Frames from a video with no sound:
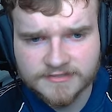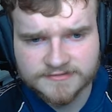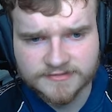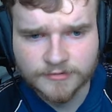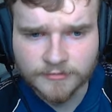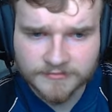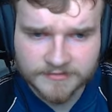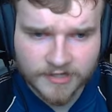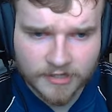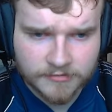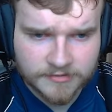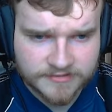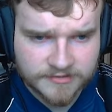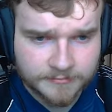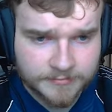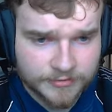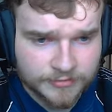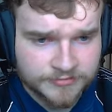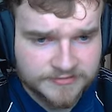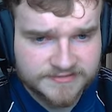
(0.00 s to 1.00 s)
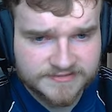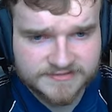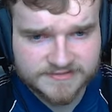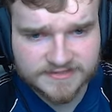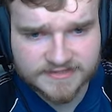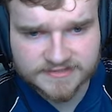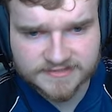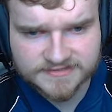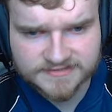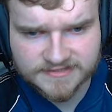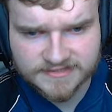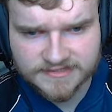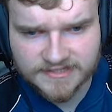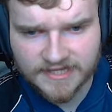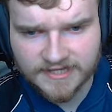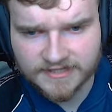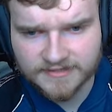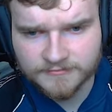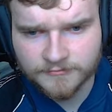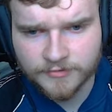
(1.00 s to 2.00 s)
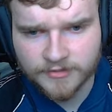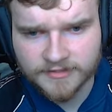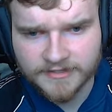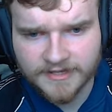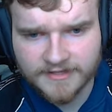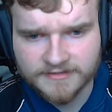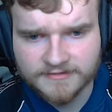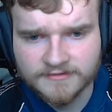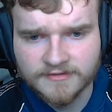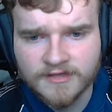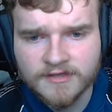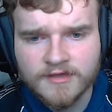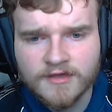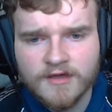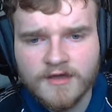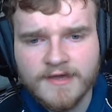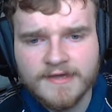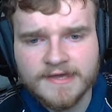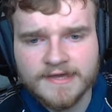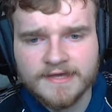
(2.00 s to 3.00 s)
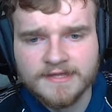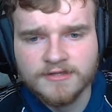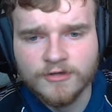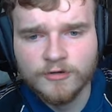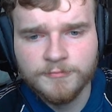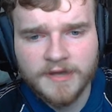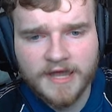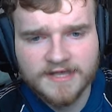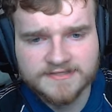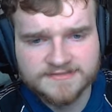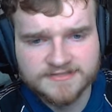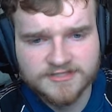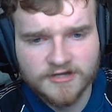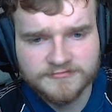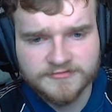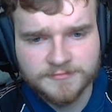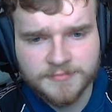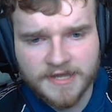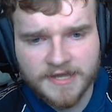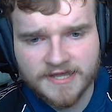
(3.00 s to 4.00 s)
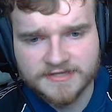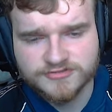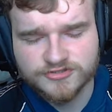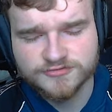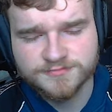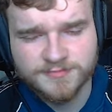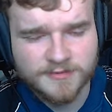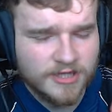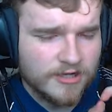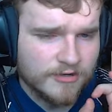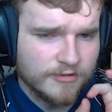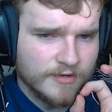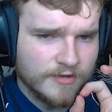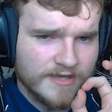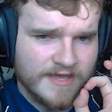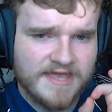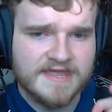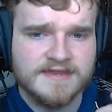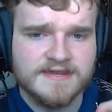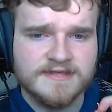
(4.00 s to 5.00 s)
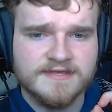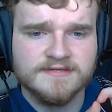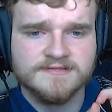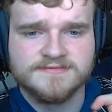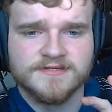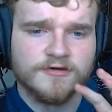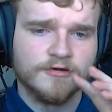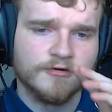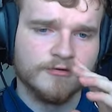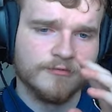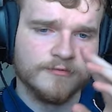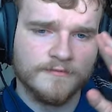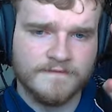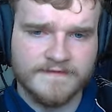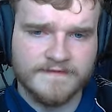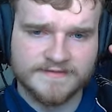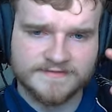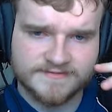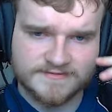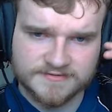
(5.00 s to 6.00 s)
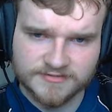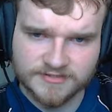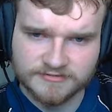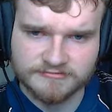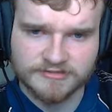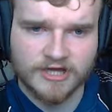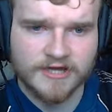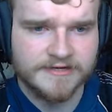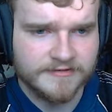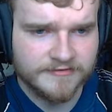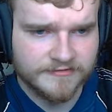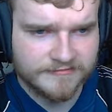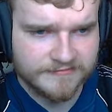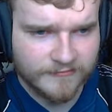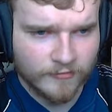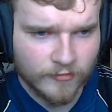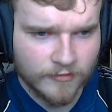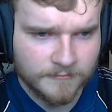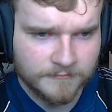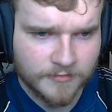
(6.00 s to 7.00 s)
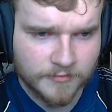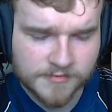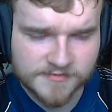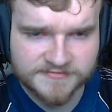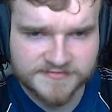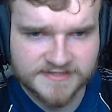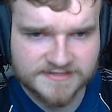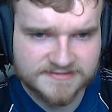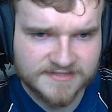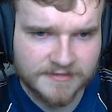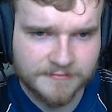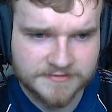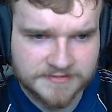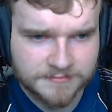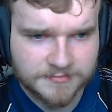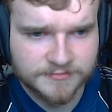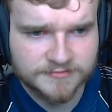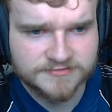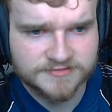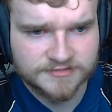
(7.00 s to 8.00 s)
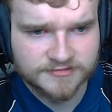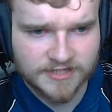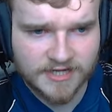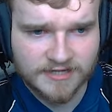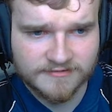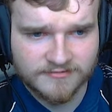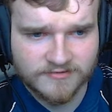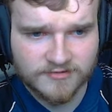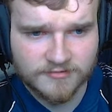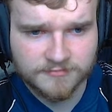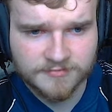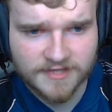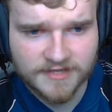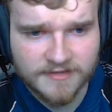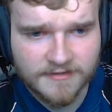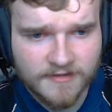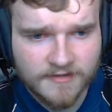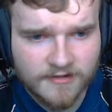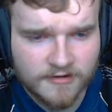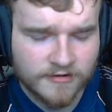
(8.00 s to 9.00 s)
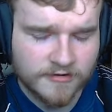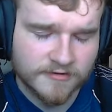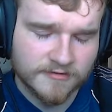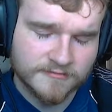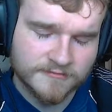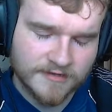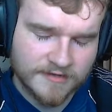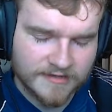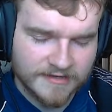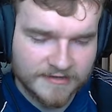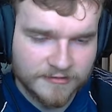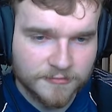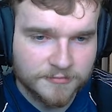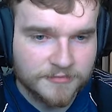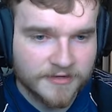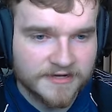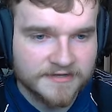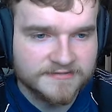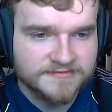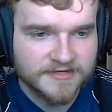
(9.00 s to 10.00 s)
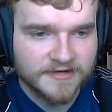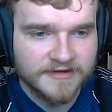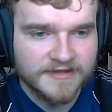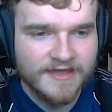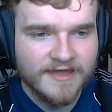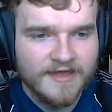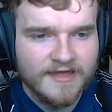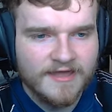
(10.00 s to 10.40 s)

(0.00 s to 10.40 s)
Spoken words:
So if we go on the boosts, you can see that we're getting low pass and lofted pass just below 80, so you're relying on the form, but we'll fix that with the booster crafting update, or upgrade, sorry.